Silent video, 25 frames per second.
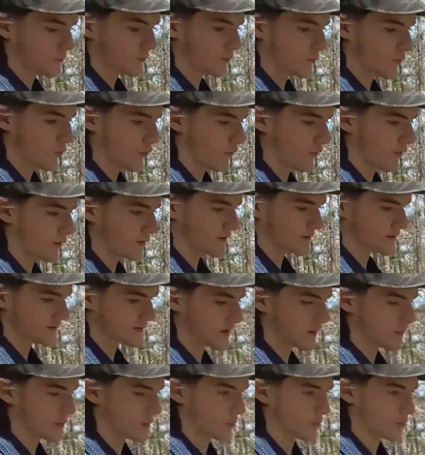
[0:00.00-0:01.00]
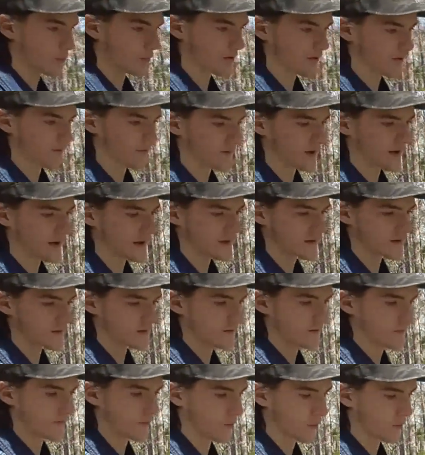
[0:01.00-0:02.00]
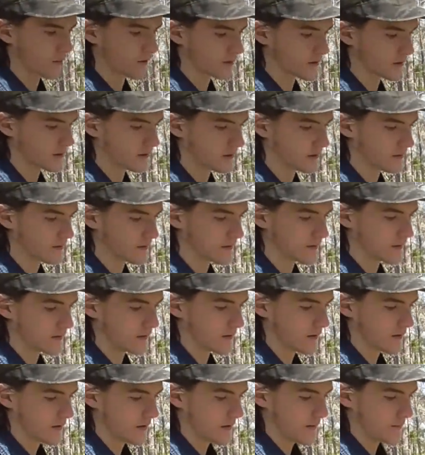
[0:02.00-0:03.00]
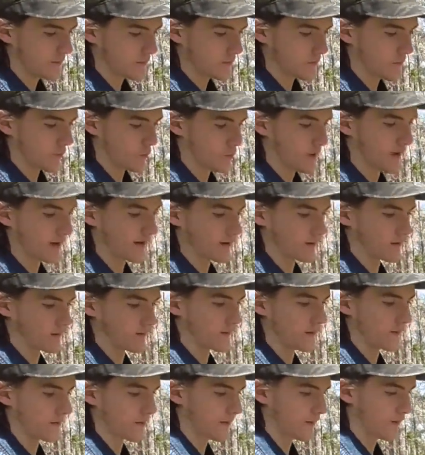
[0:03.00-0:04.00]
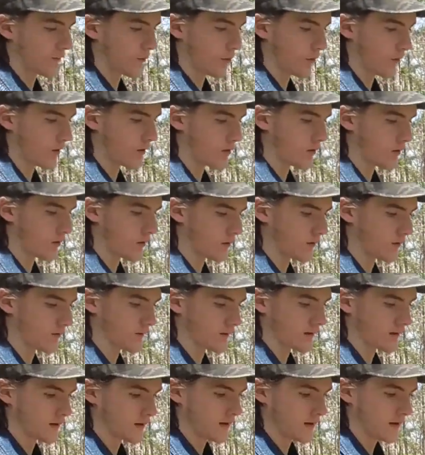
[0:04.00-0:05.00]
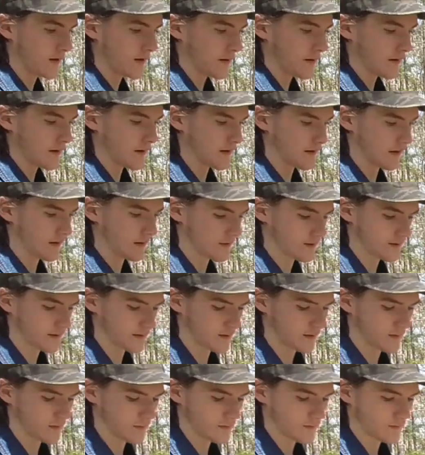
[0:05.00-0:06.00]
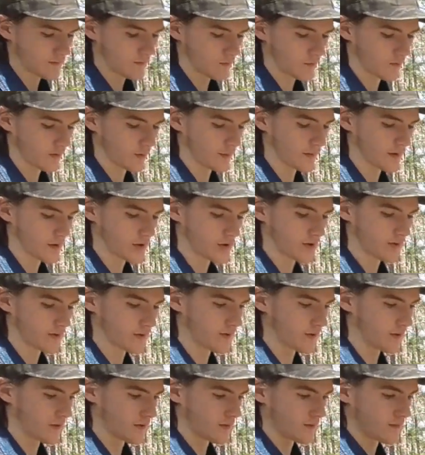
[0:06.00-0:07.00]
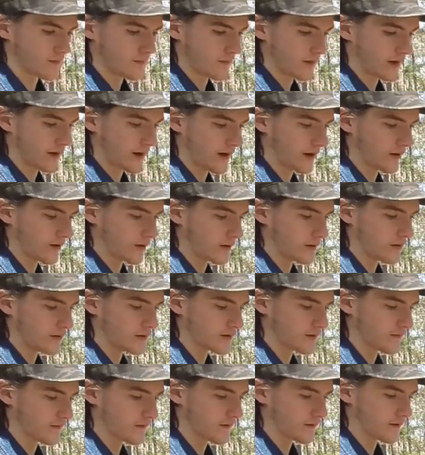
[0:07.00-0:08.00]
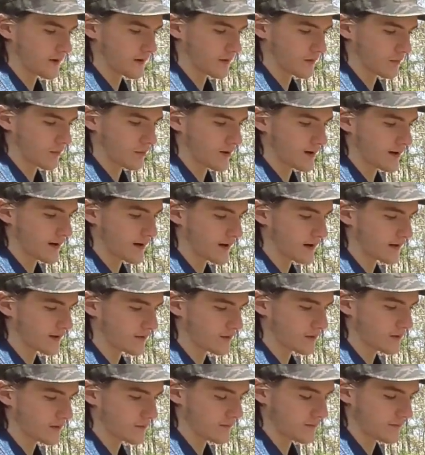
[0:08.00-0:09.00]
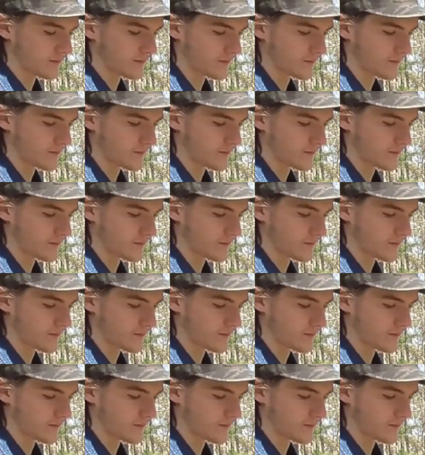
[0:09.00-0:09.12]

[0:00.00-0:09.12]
bore and has not been proof tested for regular 54R. So we're going to be shooting our hand loads of 53 out of it.